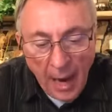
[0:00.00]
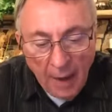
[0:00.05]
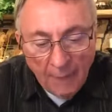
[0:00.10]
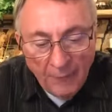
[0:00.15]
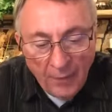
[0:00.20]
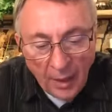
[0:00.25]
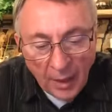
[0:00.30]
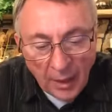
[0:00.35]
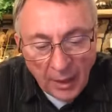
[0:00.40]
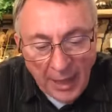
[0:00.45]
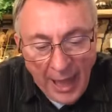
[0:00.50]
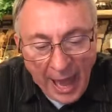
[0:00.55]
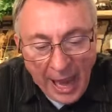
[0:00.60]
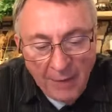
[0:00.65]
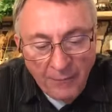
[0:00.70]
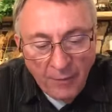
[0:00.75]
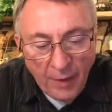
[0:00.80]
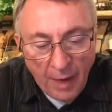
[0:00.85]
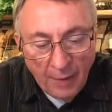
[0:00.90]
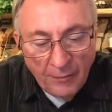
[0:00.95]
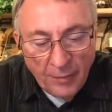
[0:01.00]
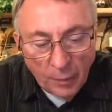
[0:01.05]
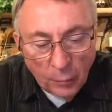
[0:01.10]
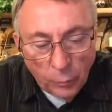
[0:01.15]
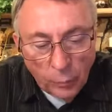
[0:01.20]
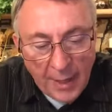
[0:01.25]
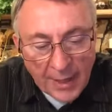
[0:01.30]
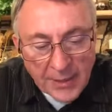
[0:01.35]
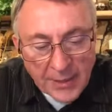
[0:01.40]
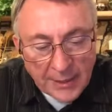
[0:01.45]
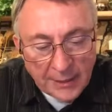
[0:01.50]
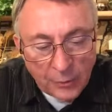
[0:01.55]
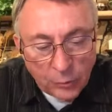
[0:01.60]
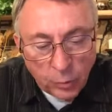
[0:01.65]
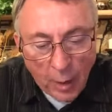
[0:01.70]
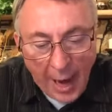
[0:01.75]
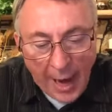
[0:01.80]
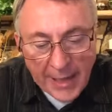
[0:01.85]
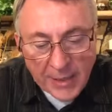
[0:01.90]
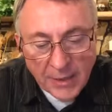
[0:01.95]
of the life of the risen
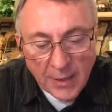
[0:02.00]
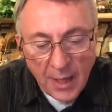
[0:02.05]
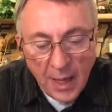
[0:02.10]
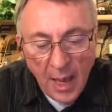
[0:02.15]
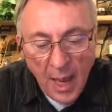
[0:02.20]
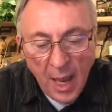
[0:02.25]
Christ.